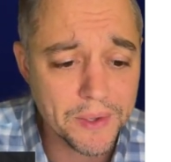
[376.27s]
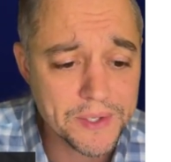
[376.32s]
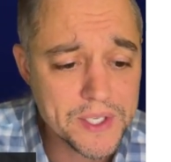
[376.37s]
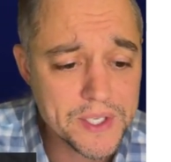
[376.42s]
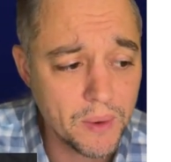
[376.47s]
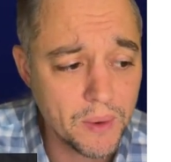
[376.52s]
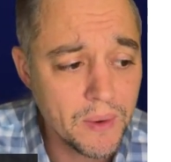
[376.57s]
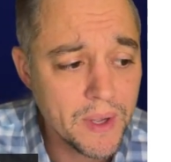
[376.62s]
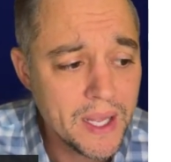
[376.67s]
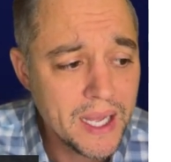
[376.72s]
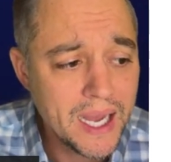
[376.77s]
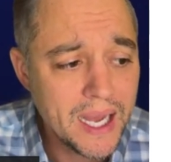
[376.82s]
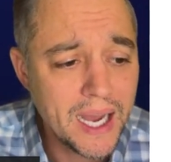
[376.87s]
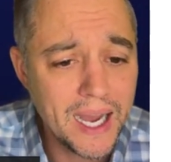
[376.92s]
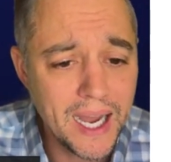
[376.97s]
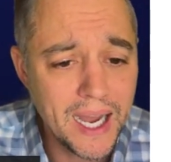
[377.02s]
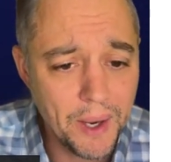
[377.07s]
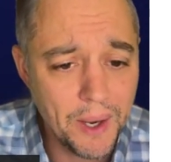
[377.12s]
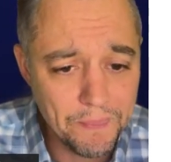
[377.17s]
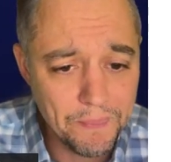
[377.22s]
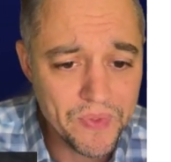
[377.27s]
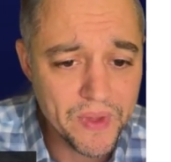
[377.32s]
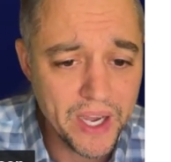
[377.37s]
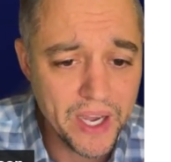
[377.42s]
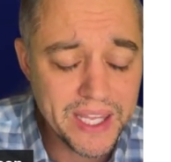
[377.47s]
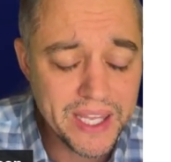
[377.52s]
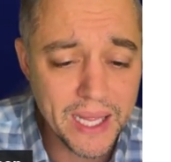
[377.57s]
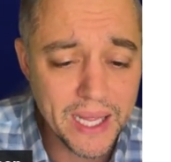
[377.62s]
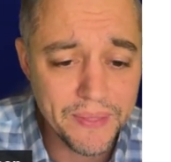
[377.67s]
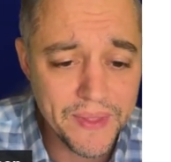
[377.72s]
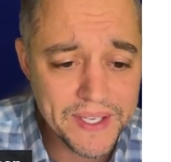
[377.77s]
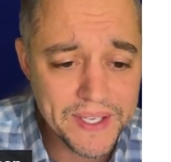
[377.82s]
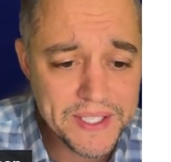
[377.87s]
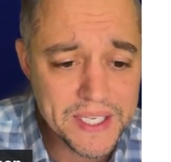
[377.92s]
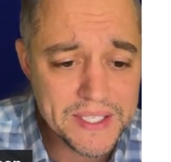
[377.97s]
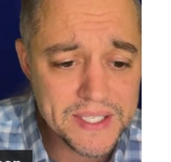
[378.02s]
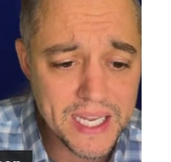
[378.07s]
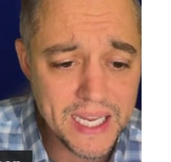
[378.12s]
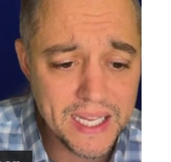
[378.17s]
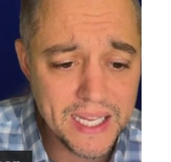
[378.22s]
So um, again, this
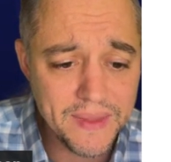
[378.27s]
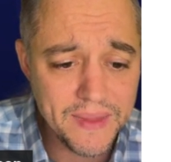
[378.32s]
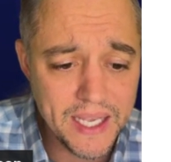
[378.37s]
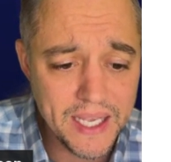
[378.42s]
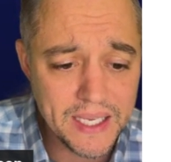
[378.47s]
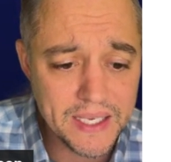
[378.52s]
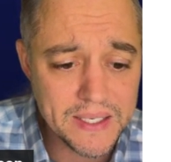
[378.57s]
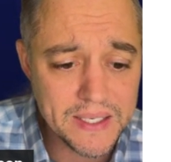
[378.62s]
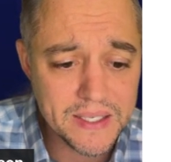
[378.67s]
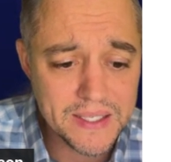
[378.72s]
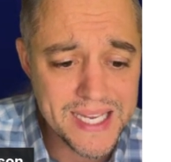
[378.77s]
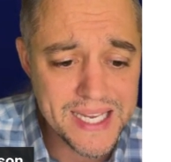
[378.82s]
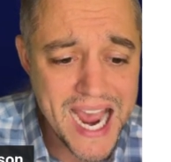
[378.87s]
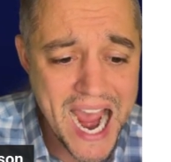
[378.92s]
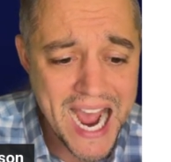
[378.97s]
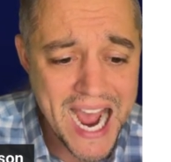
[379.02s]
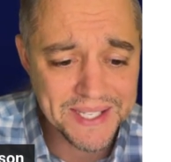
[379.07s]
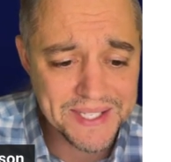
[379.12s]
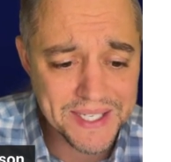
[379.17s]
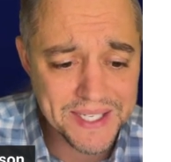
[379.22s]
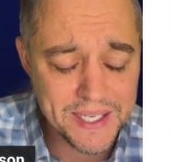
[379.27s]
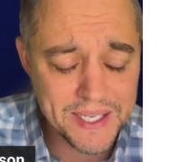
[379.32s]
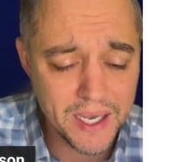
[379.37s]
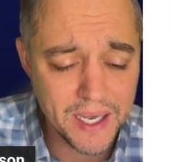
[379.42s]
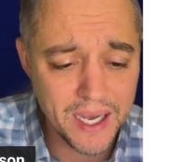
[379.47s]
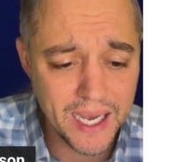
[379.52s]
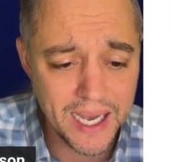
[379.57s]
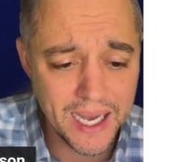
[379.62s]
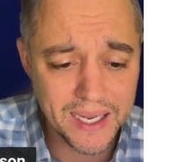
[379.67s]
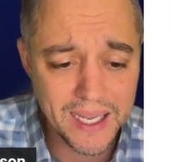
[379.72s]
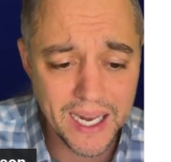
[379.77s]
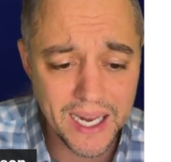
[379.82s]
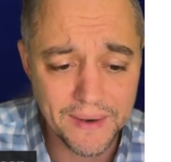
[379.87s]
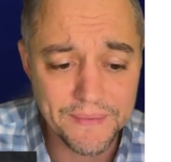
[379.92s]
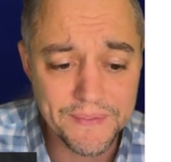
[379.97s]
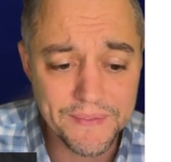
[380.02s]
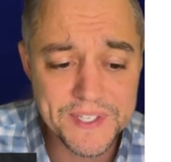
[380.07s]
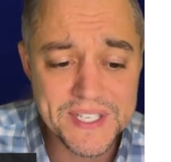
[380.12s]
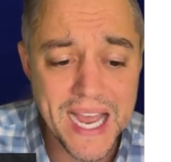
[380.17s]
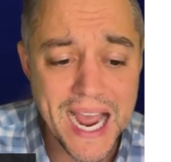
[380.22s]
is in the task uh, kind of
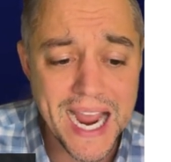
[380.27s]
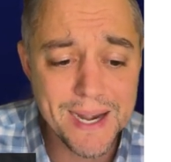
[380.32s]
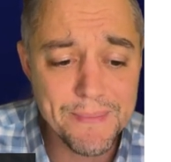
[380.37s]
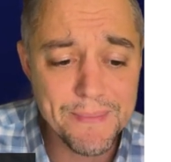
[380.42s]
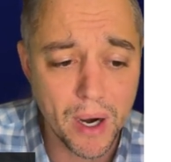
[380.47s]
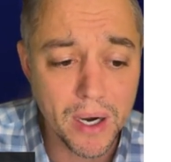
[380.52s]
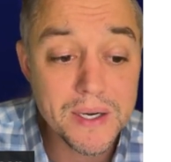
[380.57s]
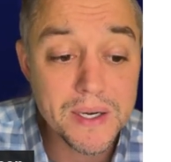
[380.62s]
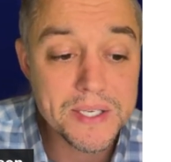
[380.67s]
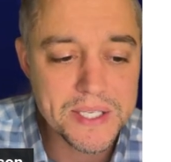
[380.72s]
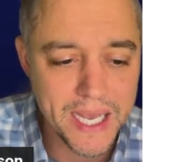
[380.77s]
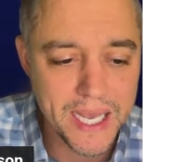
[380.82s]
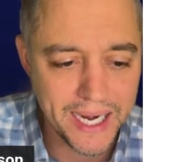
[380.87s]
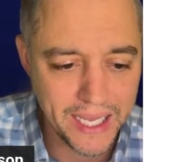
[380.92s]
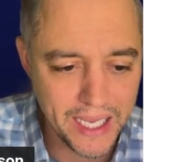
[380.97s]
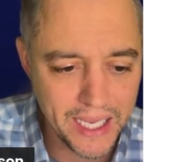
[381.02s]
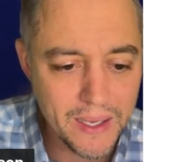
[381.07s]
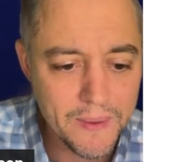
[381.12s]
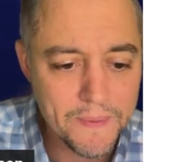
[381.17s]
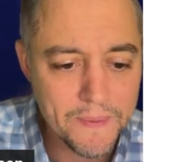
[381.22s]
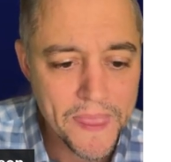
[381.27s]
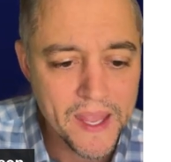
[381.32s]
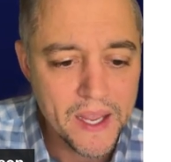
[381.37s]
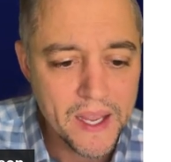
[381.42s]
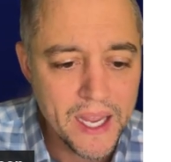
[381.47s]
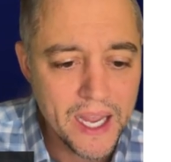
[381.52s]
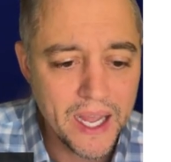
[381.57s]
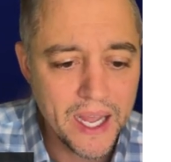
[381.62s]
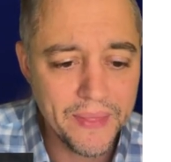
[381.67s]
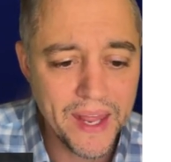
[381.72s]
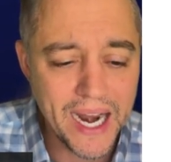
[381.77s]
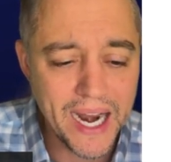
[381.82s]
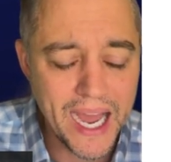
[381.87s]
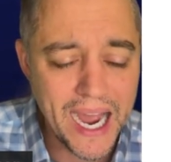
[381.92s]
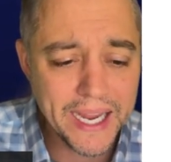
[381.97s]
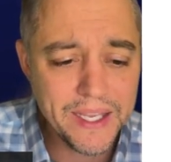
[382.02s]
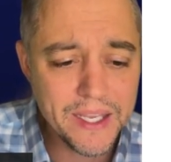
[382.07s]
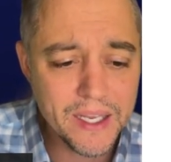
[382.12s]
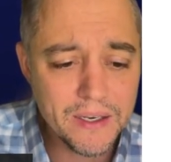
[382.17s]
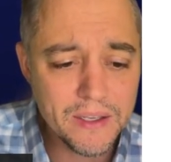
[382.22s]
sidebar setting. And then
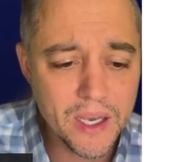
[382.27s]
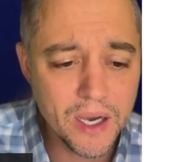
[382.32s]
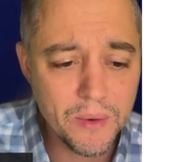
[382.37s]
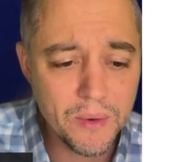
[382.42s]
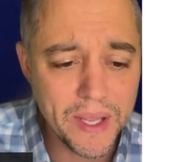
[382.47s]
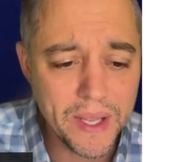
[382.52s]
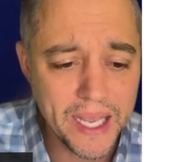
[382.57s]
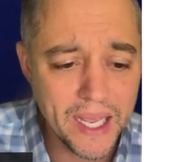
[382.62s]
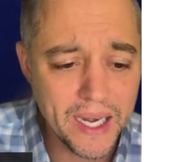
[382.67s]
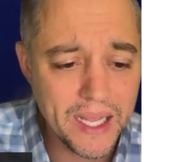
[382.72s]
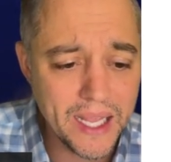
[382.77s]
I can go in